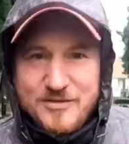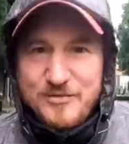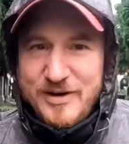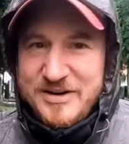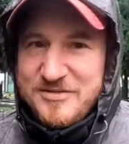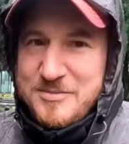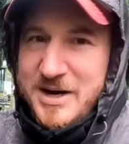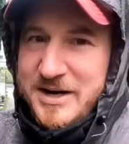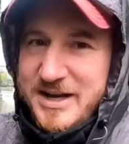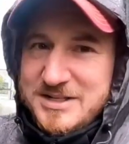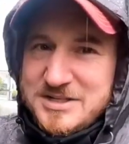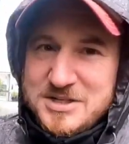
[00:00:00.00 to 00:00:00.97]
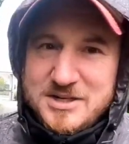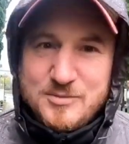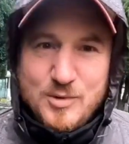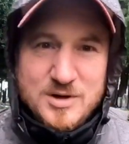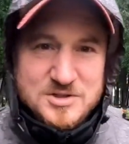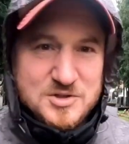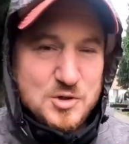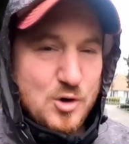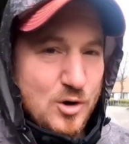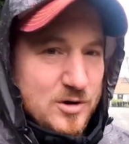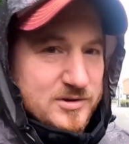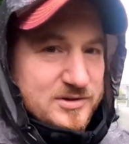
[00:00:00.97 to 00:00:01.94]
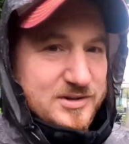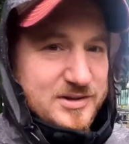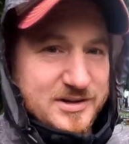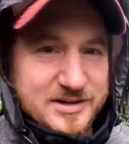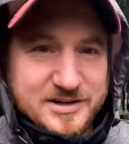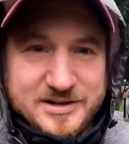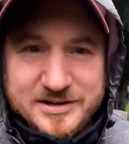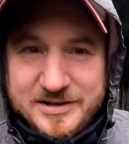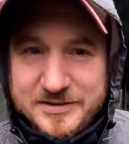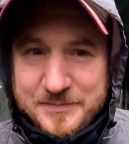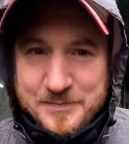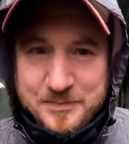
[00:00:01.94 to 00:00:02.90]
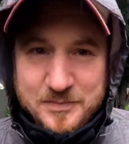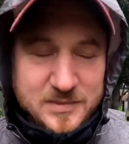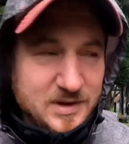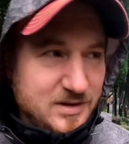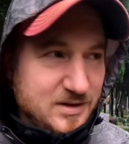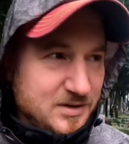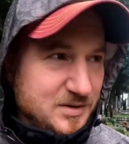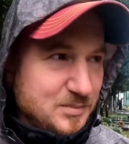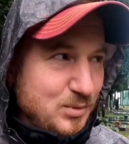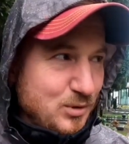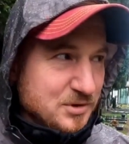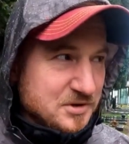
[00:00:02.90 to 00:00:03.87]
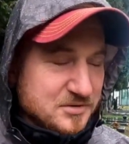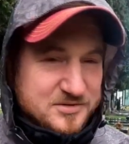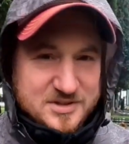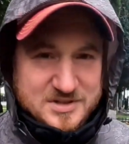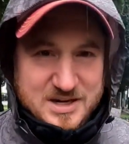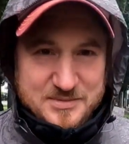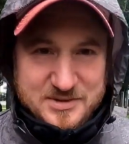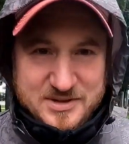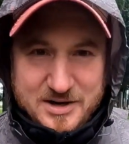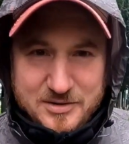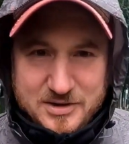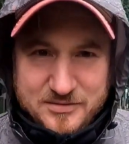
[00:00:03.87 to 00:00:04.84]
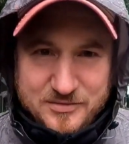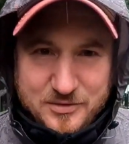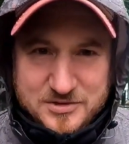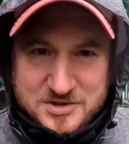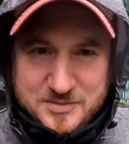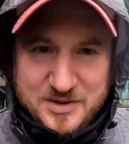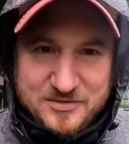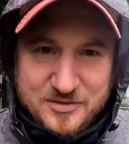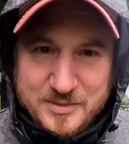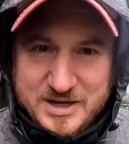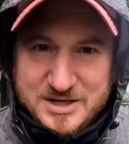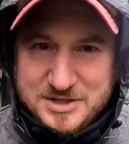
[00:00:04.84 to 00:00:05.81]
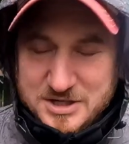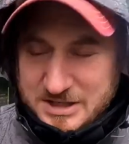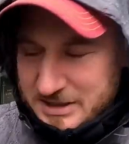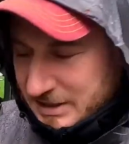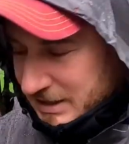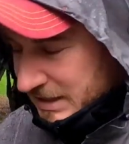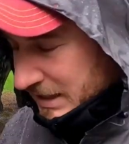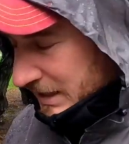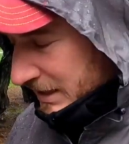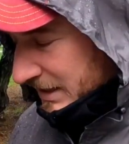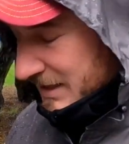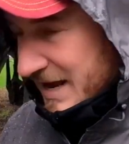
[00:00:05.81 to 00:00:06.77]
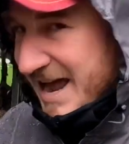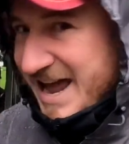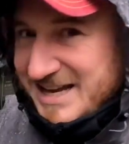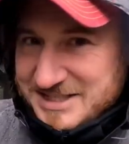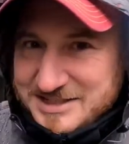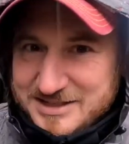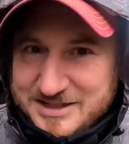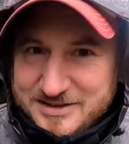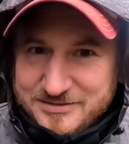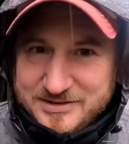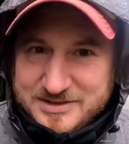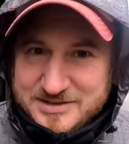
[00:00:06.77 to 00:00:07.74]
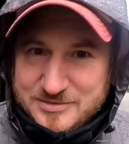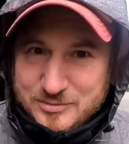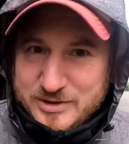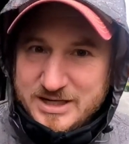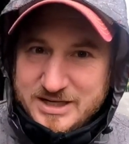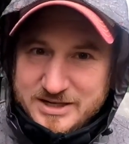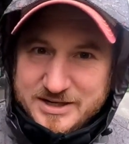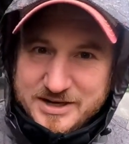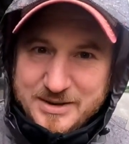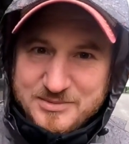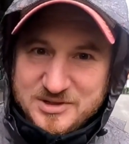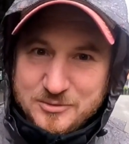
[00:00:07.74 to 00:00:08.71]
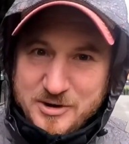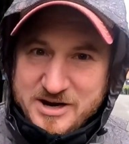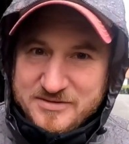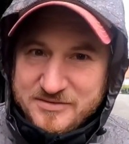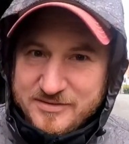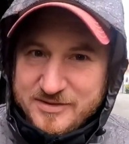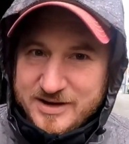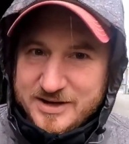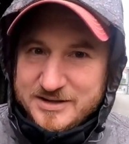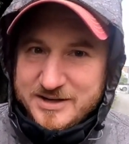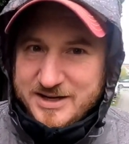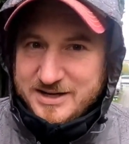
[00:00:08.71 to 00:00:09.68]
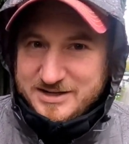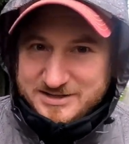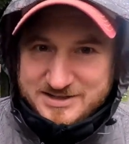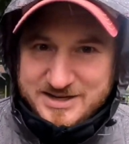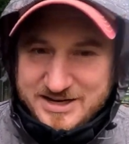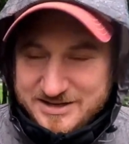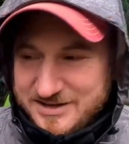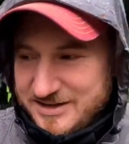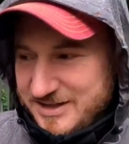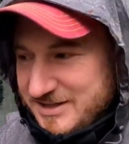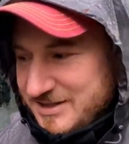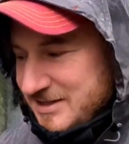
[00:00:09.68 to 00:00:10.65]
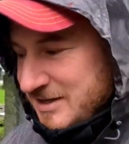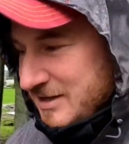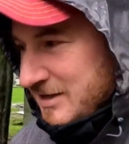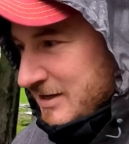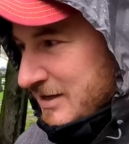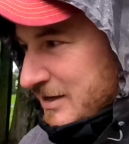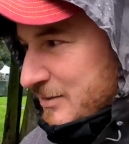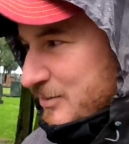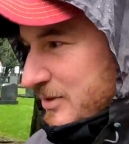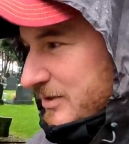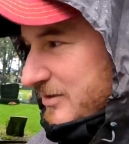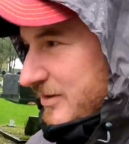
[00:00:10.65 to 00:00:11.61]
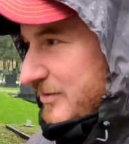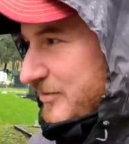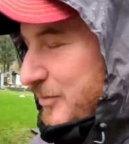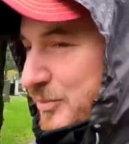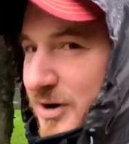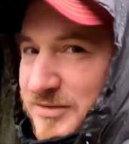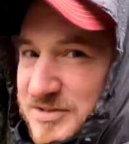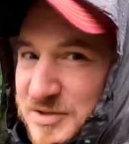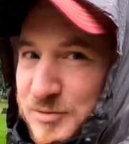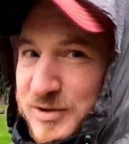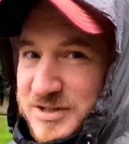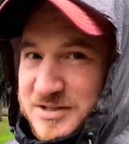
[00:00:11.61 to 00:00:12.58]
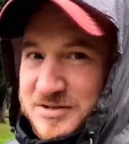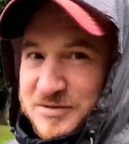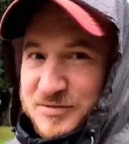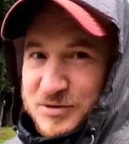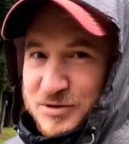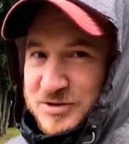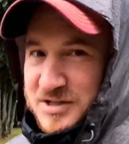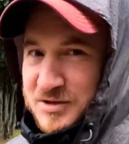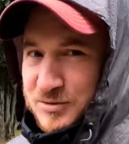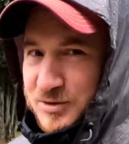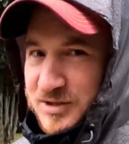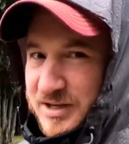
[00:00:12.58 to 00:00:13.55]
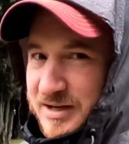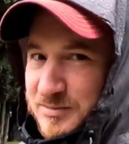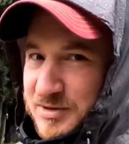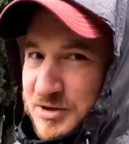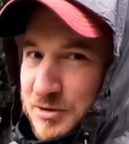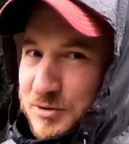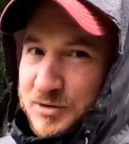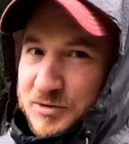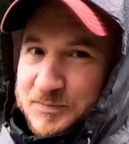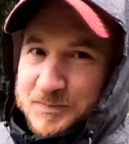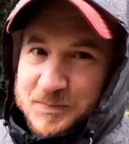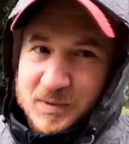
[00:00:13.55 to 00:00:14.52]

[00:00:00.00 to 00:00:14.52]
A friend of mine actually once called the, uh, the board of the cemetery for some information and asked if it's really an empty grave and they said it is but uh, for privacy reasons of course they couldn't name the owner